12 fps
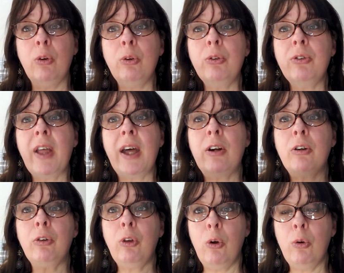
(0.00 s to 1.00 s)
those that
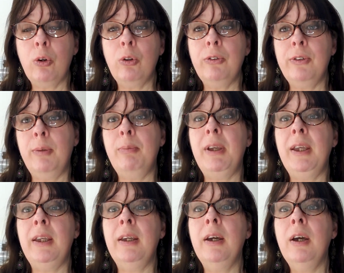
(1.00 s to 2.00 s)
are local to
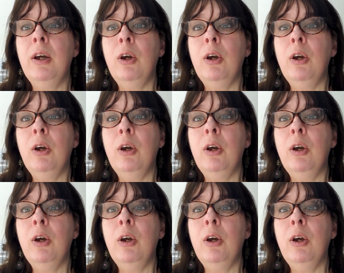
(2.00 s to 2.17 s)
me,